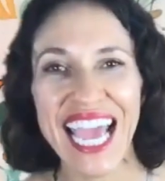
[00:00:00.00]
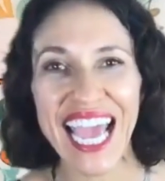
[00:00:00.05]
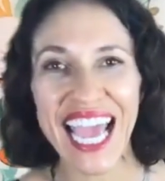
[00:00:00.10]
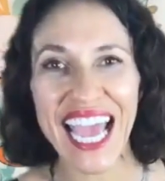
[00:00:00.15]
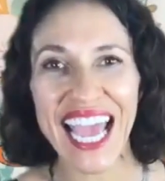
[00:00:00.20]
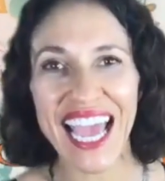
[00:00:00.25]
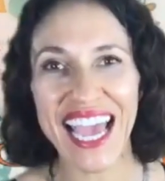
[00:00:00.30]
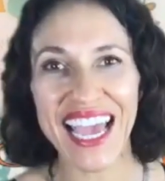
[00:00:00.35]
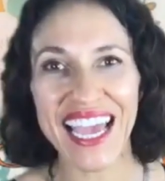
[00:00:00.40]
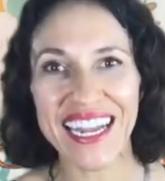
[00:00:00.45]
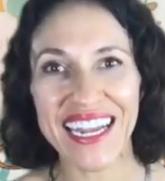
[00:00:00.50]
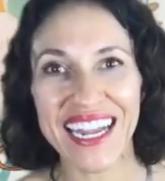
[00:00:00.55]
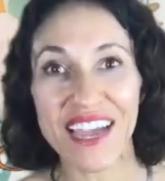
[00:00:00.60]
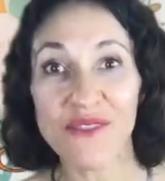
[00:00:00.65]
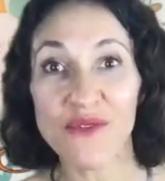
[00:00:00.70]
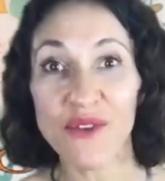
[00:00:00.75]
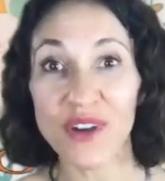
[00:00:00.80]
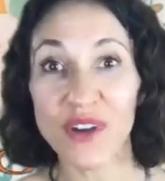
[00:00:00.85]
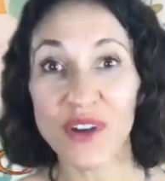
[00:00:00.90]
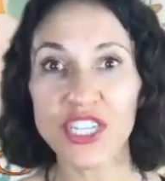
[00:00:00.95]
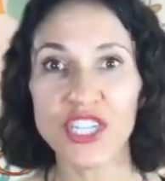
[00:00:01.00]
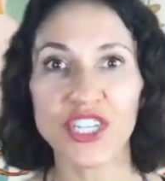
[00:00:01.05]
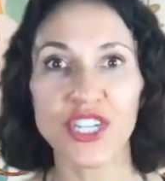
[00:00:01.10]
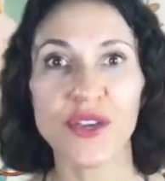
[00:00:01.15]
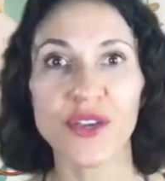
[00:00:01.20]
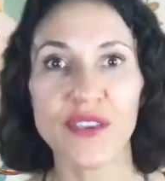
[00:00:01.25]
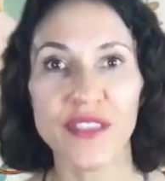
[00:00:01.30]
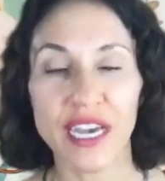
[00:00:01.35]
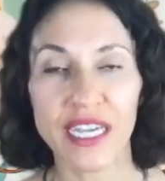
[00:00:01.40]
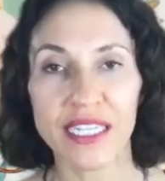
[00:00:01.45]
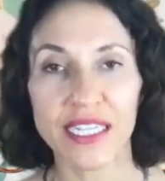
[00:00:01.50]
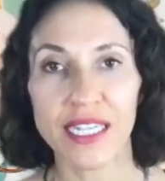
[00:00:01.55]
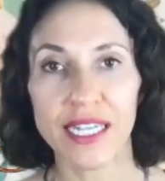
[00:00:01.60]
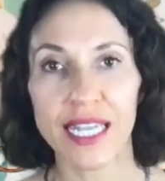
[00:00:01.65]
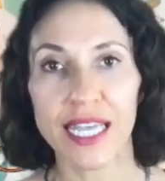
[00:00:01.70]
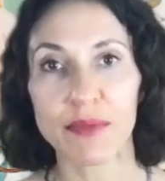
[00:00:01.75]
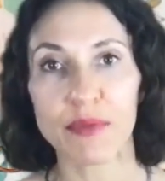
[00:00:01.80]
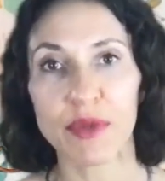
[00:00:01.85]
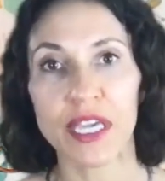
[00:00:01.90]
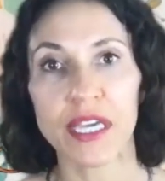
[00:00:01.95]
and I want to show you that
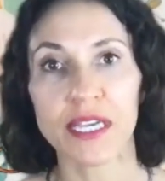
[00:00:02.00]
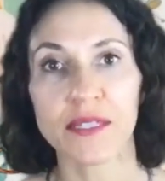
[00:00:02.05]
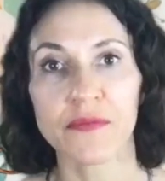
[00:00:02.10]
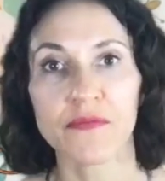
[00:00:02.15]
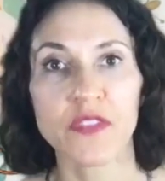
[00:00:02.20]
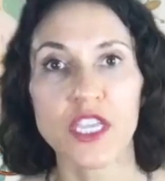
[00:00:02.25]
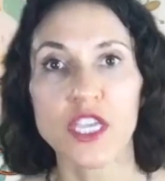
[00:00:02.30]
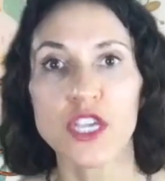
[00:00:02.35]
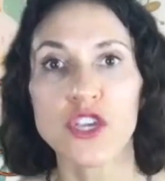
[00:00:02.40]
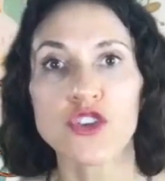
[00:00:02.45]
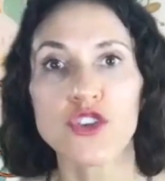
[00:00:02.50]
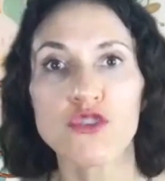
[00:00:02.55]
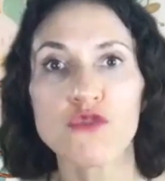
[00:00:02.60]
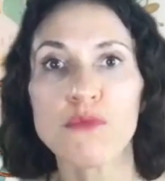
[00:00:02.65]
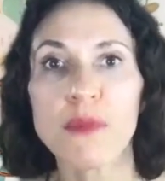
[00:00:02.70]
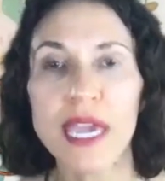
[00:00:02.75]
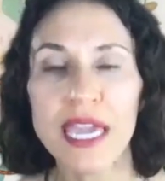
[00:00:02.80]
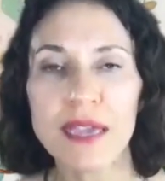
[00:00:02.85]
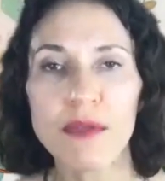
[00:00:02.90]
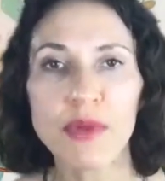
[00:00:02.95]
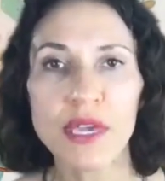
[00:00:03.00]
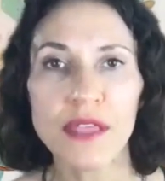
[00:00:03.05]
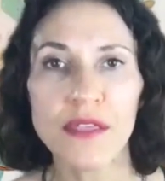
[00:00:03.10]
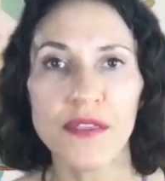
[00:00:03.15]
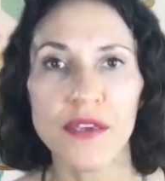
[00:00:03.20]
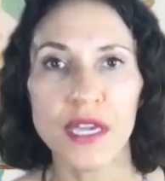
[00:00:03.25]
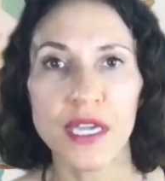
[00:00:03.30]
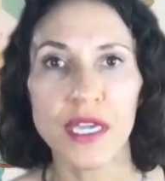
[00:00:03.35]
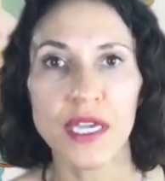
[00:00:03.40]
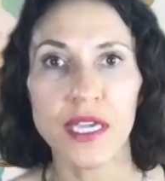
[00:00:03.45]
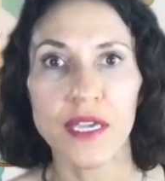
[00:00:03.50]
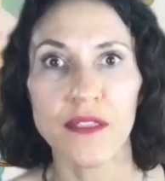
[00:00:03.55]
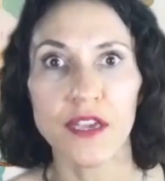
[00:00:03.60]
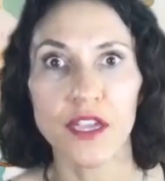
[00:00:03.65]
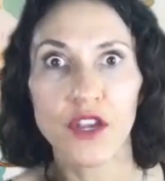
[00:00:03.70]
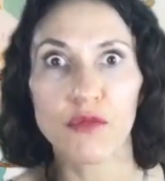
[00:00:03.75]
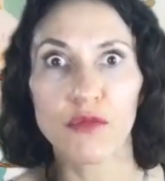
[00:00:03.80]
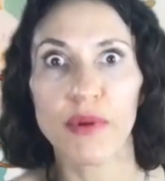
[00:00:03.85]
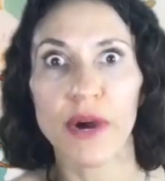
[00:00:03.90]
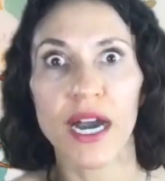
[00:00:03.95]
today because you may be thinking that
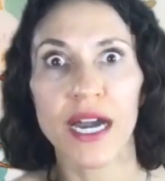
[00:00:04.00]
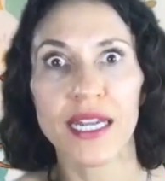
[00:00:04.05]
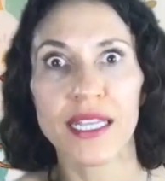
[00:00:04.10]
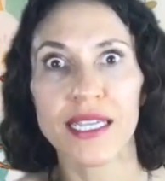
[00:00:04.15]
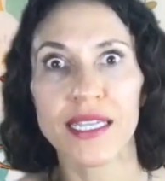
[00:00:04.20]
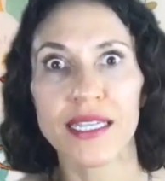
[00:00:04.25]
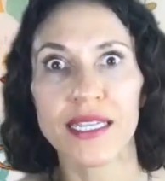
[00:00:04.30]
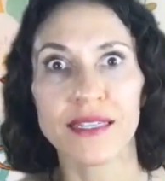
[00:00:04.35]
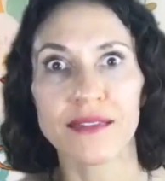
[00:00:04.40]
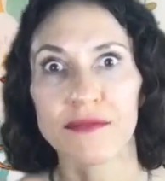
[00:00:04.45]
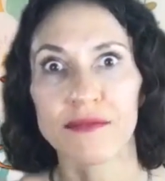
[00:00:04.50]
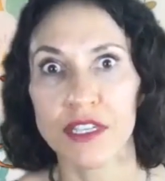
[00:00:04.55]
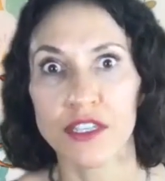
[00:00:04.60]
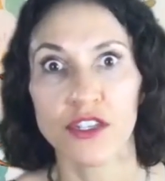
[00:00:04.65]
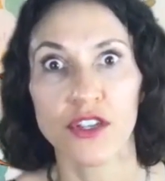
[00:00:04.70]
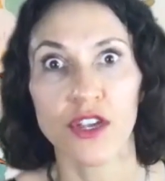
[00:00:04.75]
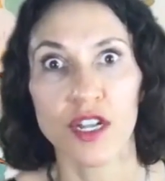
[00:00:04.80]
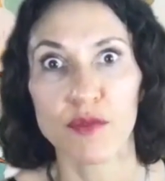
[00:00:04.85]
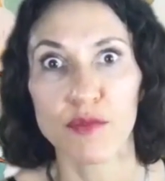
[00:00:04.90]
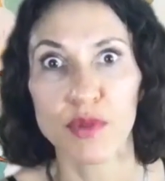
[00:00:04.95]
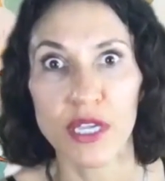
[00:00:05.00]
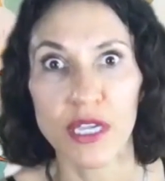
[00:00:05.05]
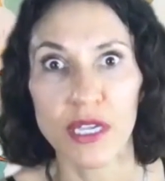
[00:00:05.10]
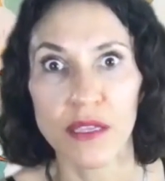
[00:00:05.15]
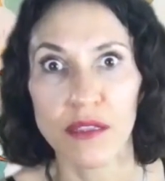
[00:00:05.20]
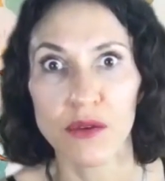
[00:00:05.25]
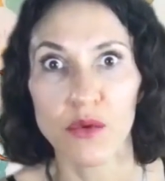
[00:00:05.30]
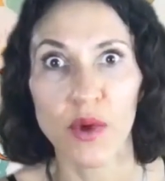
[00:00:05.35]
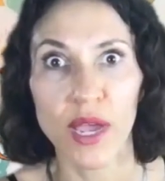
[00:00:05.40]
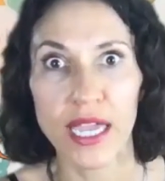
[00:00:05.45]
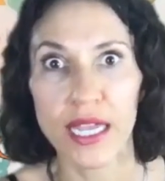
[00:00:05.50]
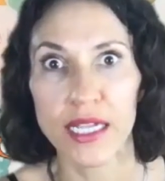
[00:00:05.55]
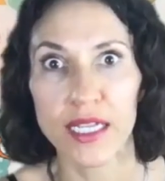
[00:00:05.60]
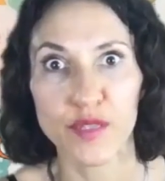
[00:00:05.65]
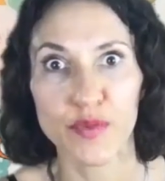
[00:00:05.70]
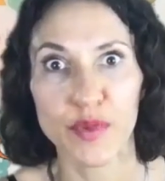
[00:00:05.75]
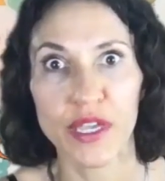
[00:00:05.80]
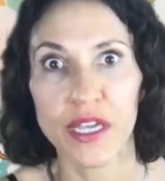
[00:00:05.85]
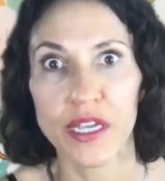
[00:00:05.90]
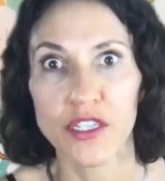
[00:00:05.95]
your body is going to be the way it is
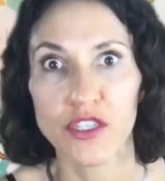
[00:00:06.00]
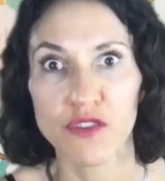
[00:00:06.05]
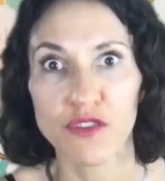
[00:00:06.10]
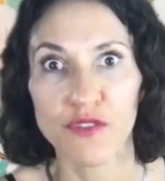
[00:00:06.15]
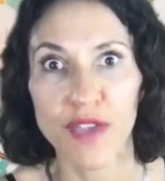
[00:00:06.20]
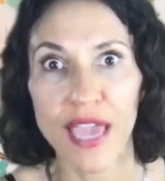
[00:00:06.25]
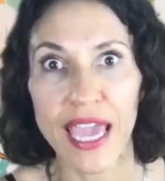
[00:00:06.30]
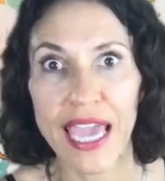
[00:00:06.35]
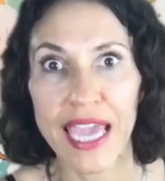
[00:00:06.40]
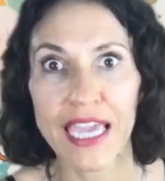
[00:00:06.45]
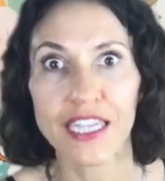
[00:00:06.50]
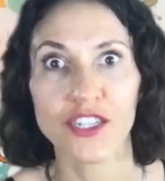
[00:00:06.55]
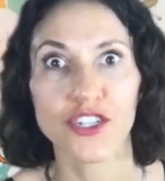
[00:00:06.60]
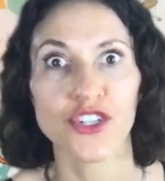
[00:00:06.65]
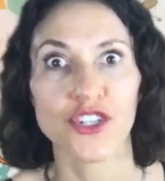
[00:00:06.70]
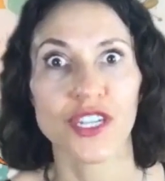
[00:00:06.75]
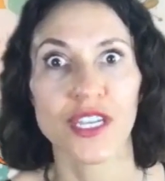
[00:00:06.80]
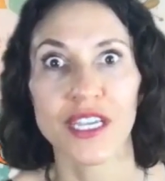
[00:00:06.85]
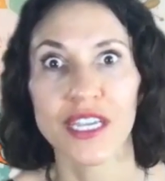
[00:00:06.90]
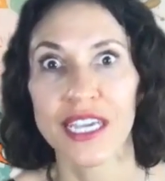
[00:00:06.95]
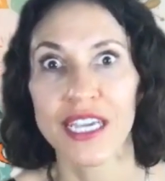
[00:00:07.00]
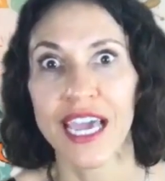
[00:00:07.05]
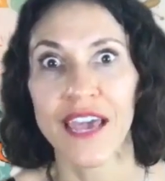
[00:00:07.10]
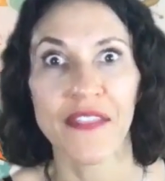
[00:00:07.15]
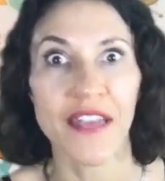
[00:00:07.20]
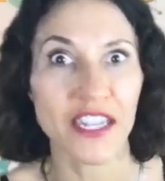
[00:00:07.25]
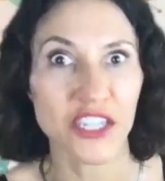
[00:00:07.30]
because you've aged and